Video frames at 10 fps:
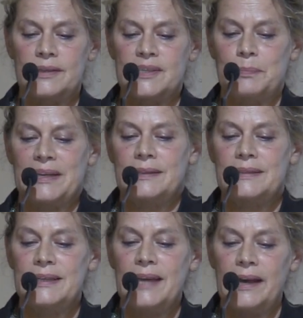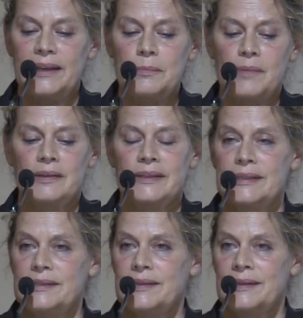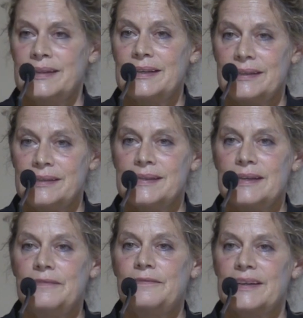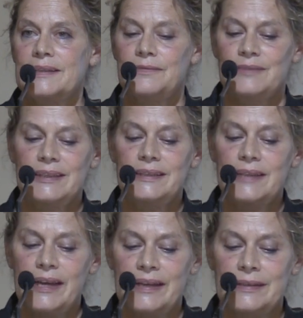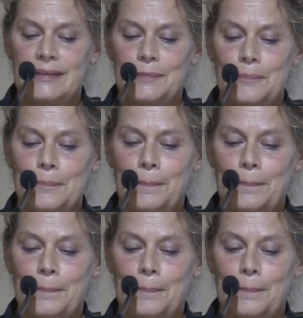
has been de-animized and is effectively dead.